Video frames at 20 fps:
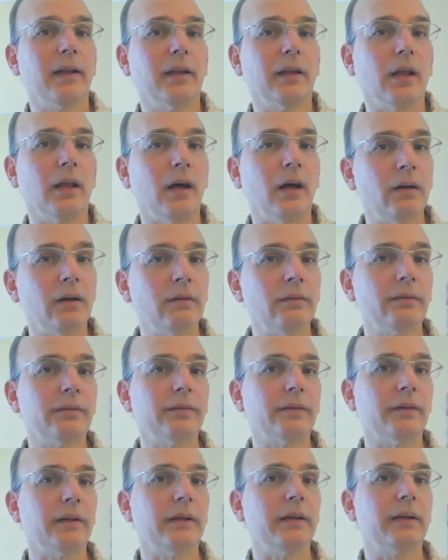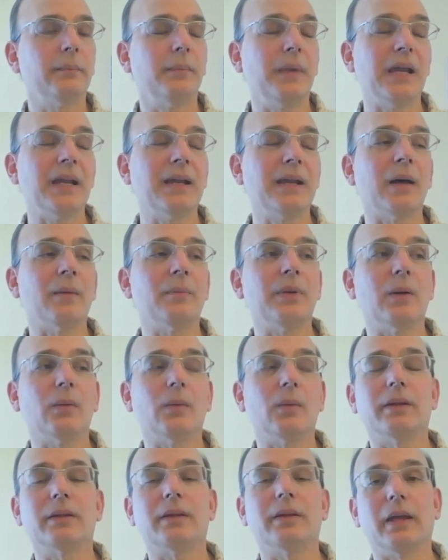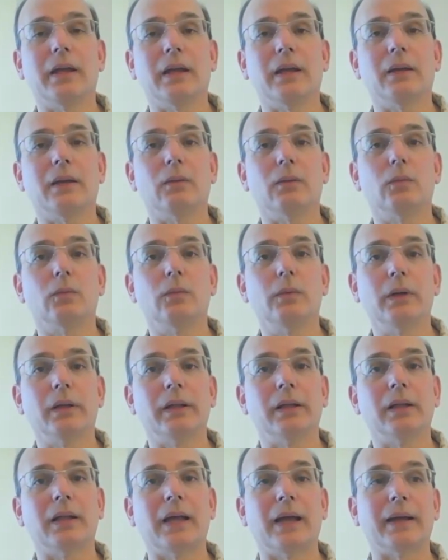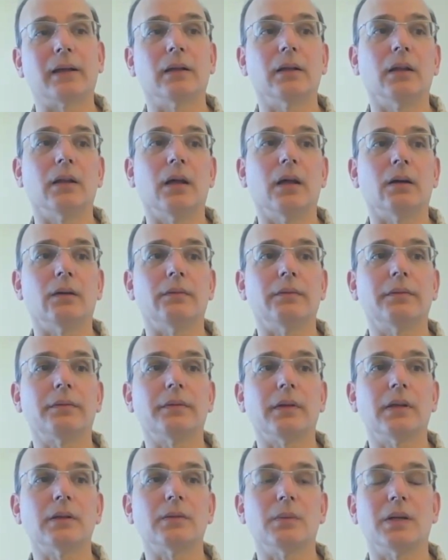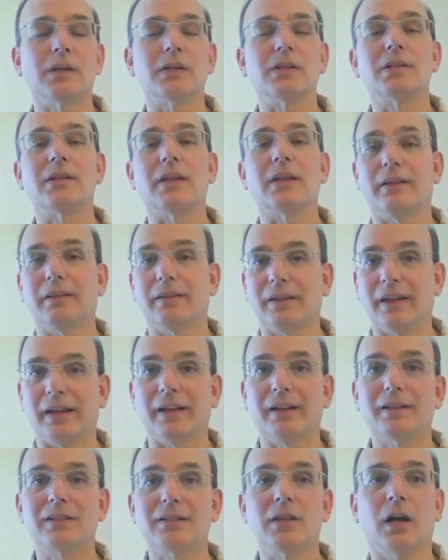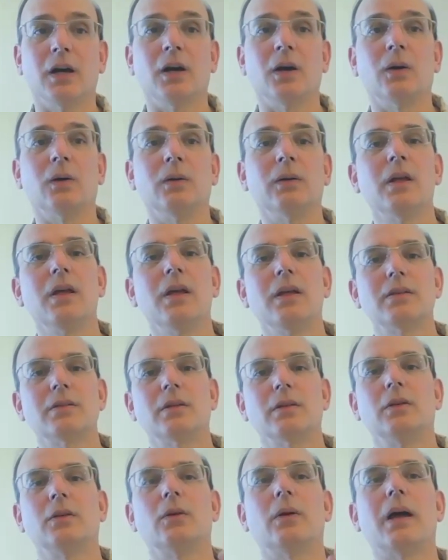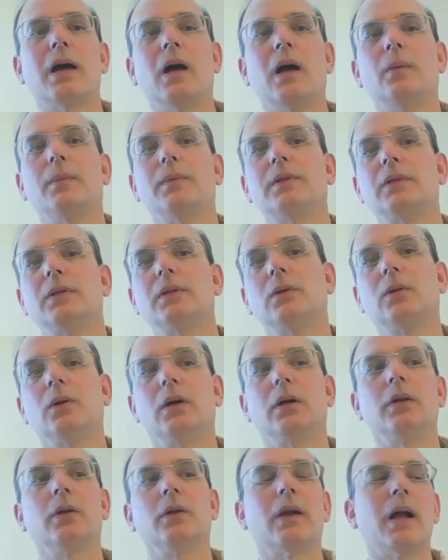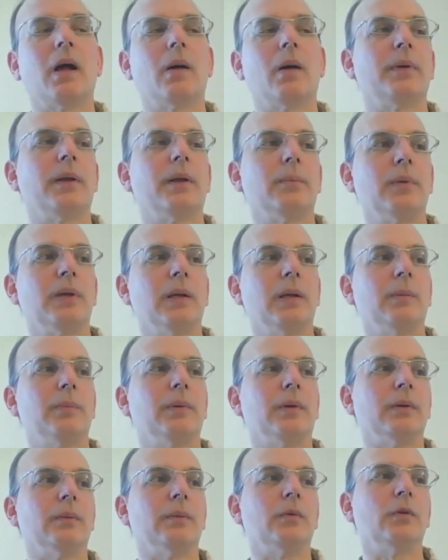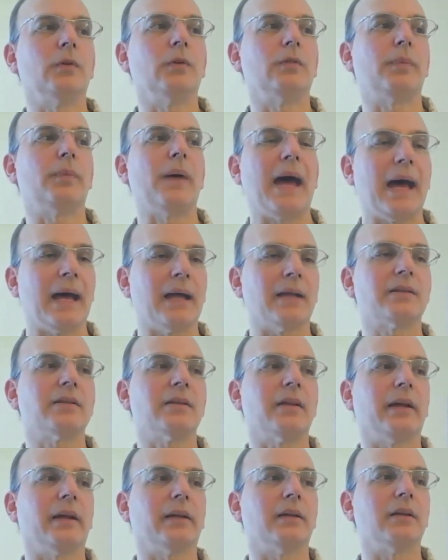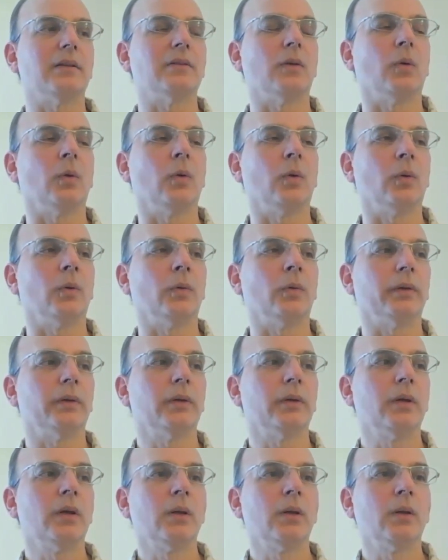and love may mm-hmm. not be what they really like and love as much as they think. So, mm-hmm. so you help to you're helping people to move past like these old